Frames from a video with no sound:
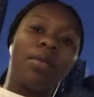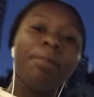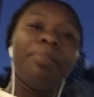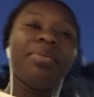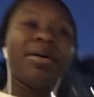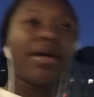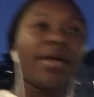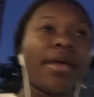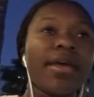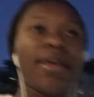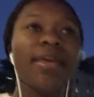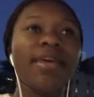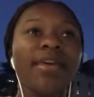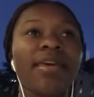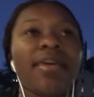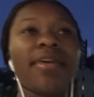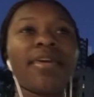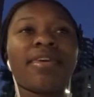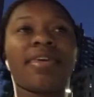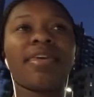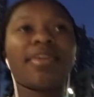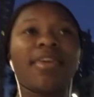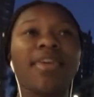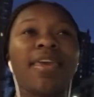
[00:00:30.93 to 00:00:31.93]
But
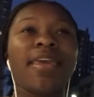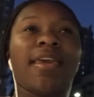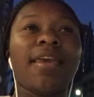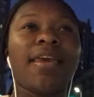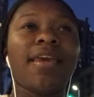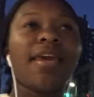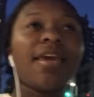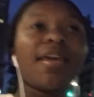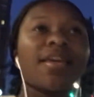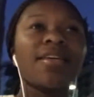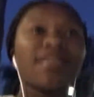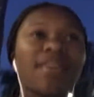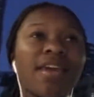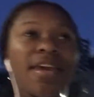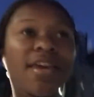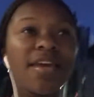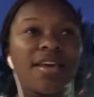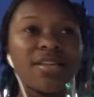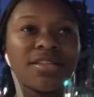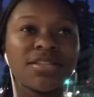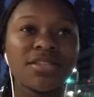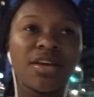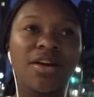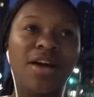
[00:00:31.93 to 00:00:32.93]

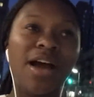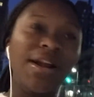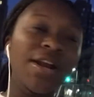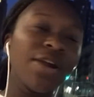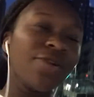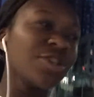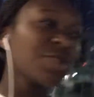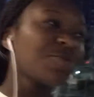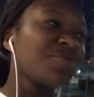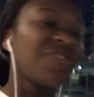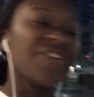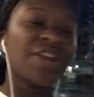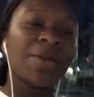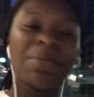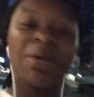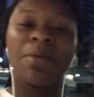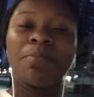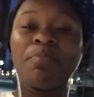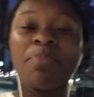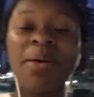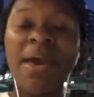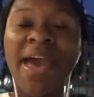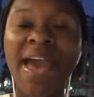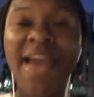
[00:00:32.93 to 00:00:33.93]
yeah, so I know it's gonna be
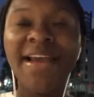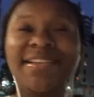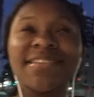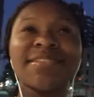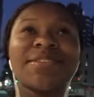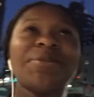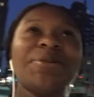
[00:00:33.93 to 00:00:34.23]
packed.